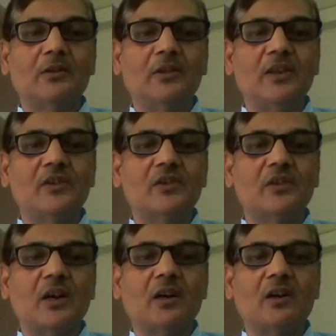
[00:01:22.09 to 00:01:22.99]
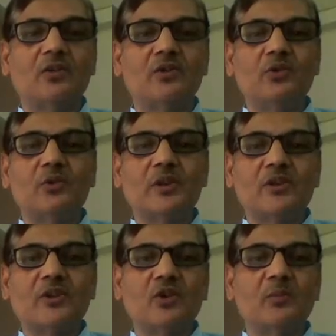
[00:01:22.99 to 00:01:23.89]
These are two
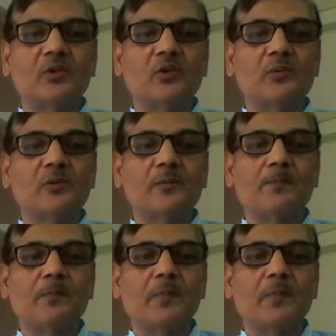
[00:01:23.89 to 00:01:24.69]
sex chromosomes.